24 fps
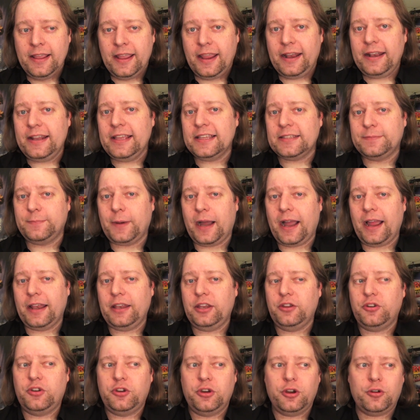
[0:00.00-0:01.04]
in his
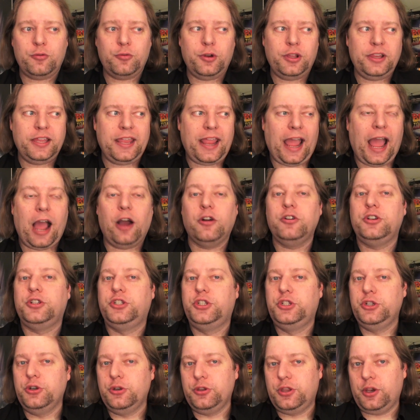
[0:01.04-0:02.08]
mind you couldn't really
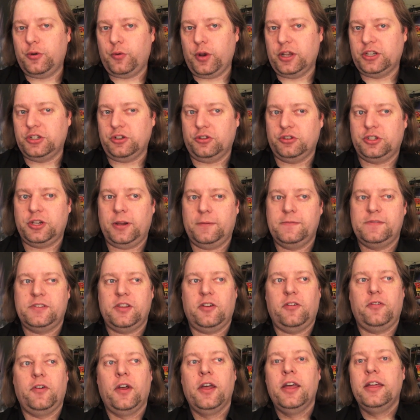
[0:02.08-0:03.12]
outdo the original in terms
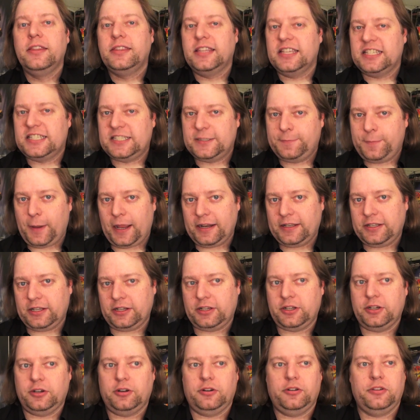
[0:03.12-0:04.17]
of the
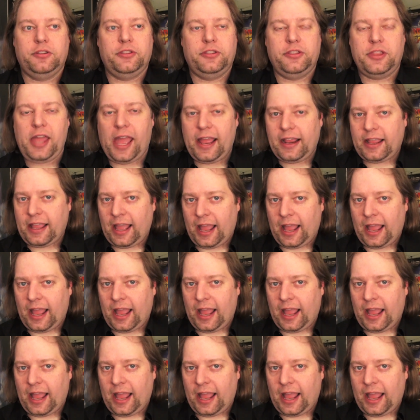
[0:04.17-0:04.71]
spectacle, that